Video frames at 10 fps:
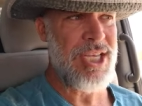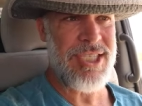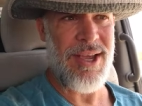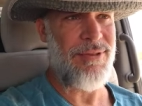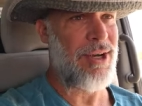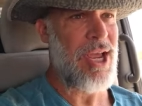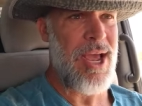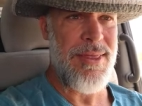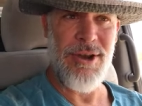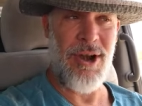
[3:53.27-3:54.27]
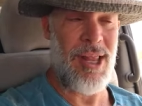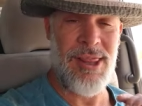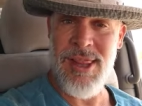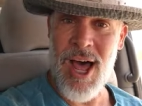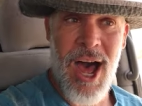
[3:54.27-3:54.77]
suffering. There are a
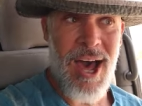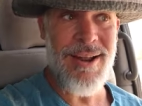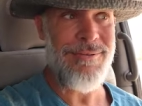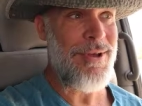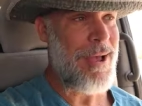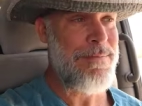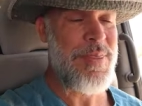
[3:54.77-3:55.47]
lot of